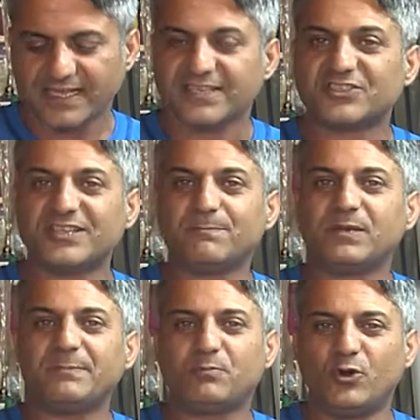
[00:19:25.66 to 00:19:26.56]

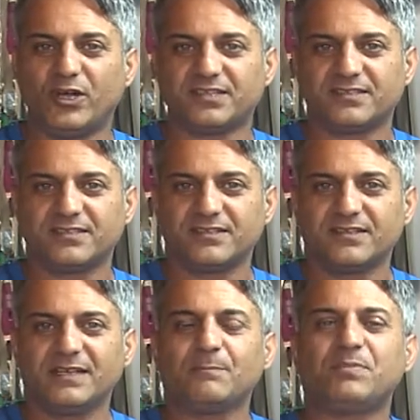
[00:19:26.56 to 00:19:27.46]
Simply put,
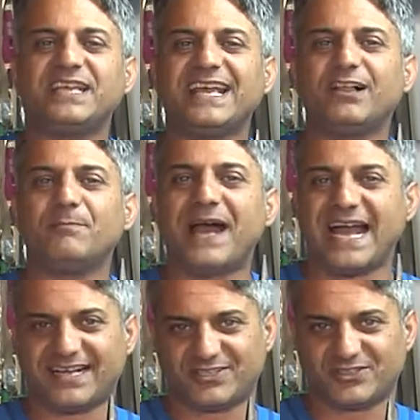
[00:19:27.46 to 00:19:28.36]
PL
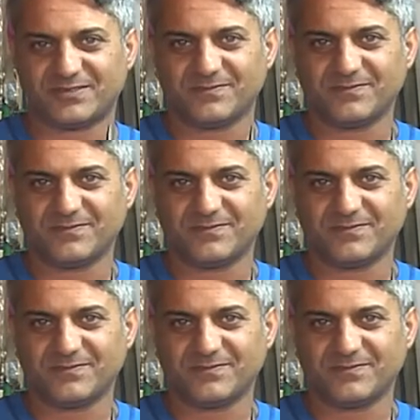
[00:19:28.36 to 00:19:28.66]
Max.